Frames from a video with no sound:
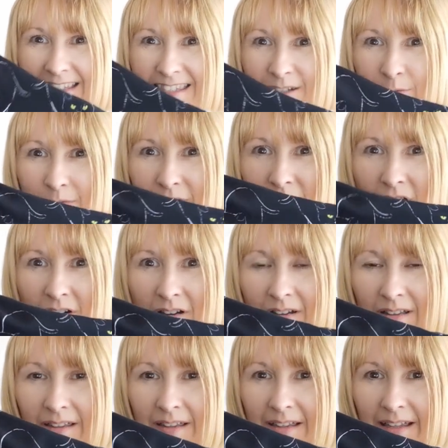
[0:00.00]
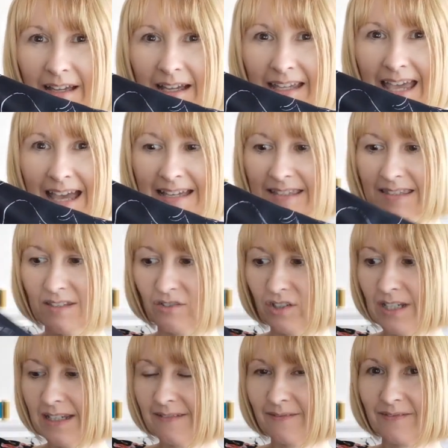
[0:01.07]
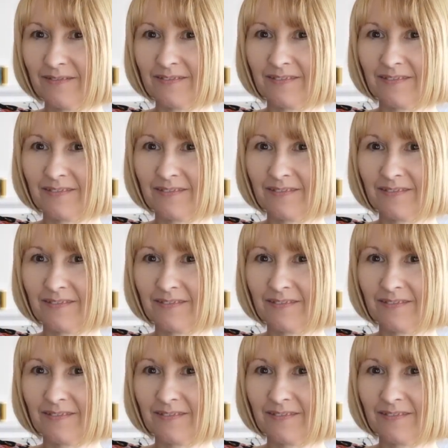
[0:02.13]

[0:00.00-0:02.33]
So we've got a cat's on it,